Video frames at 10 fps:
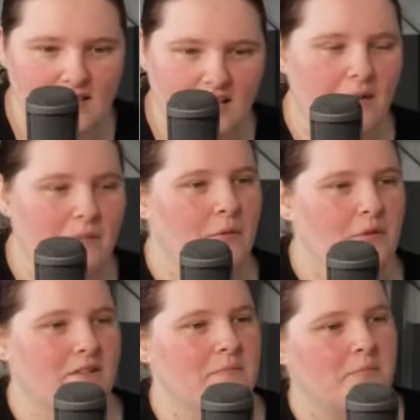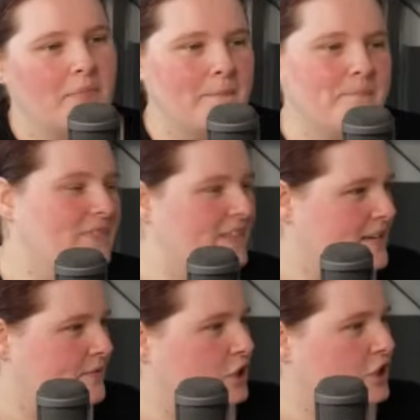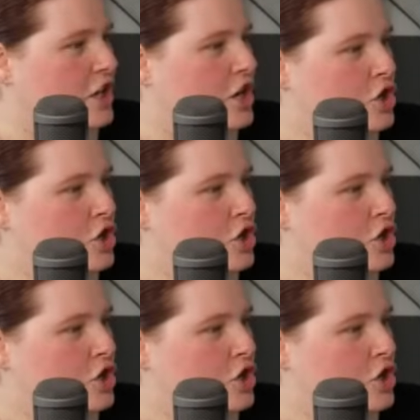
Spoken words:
that come out with them. But let's have a look.